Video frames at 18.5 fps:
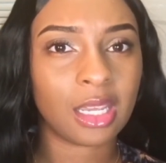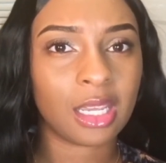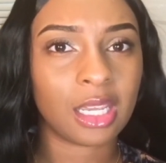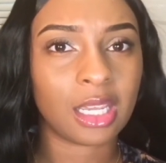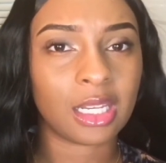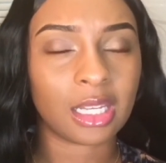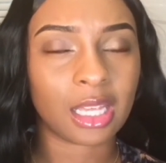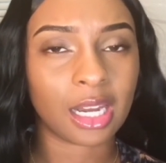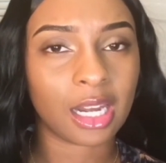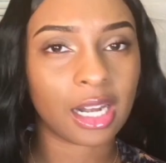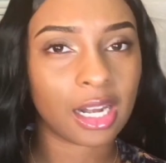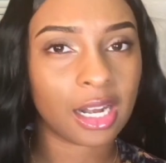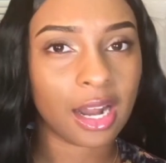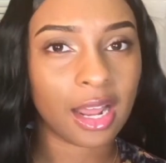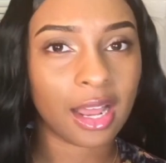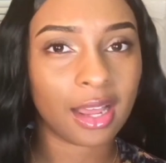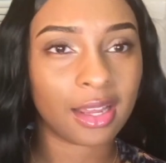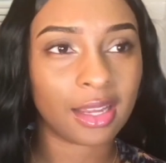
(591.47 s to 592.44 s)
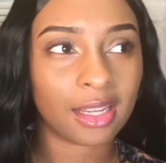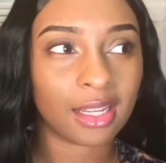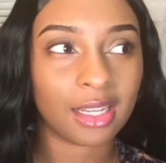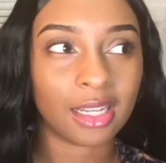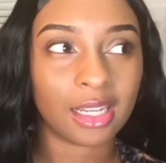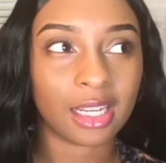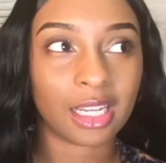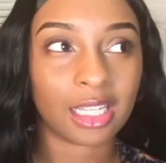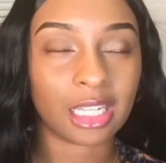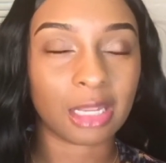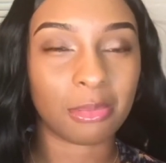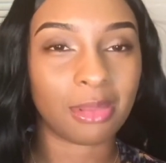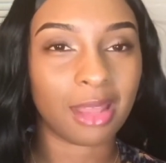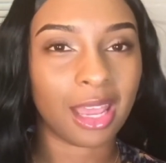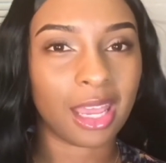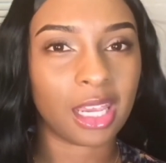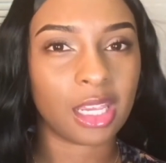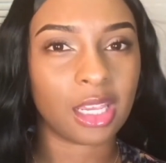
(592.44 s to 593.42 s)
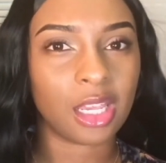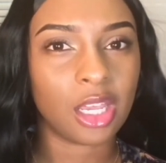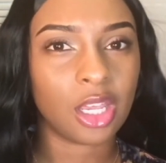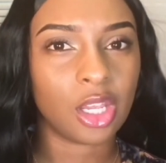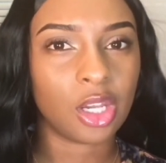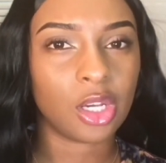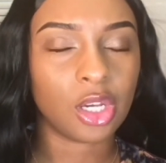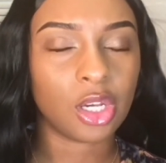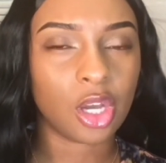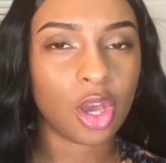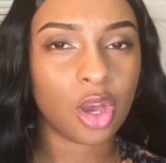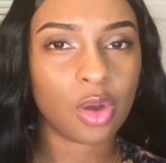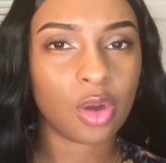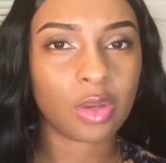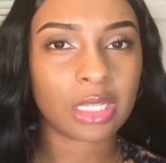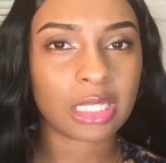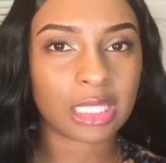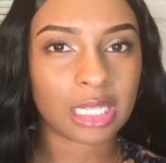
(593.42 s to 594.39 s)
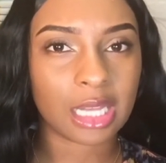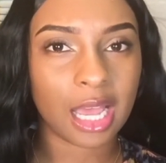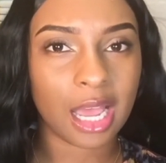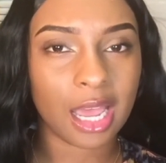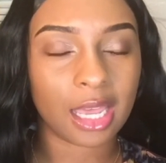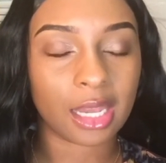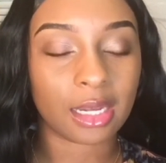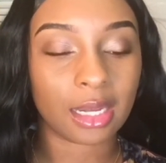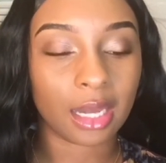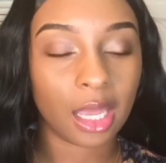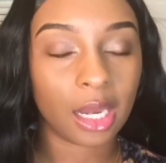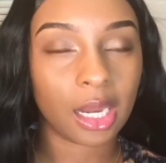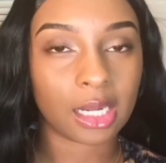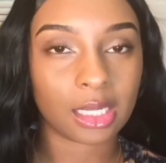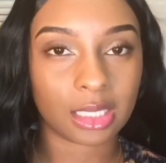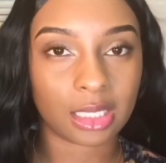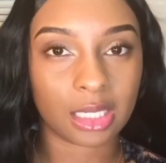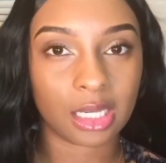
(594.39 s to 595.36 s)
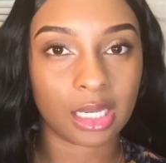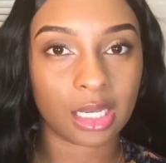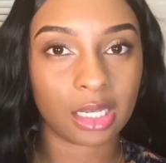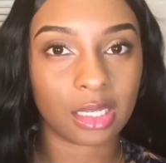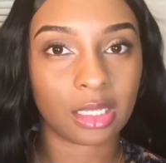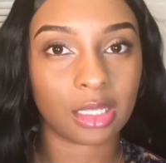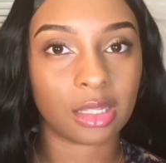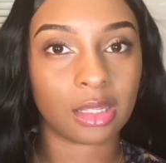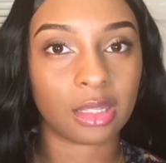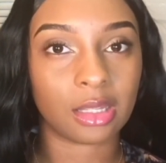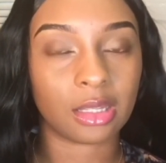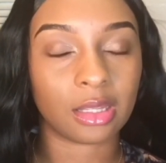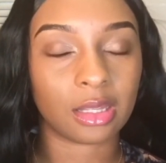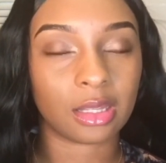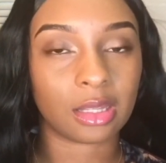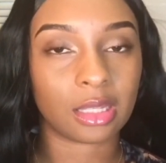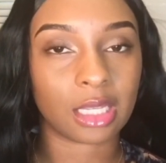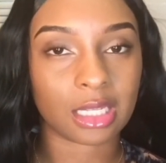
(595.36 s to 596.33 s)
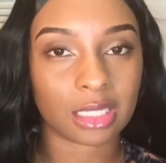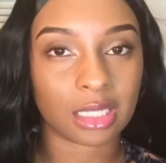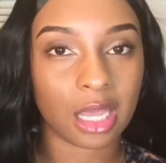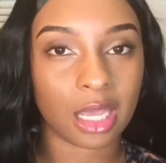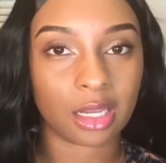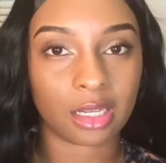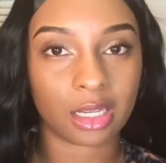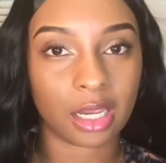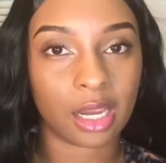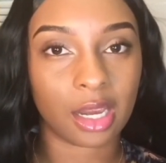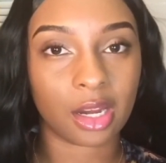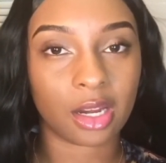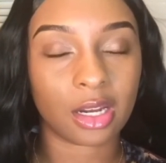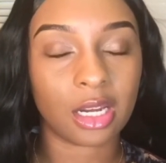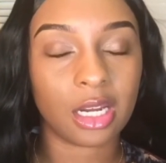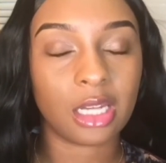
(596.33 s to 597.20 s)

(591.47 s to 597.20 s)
And da-da-da-da, and they be like, no, it's not. 9 out of 10, that's not good hair.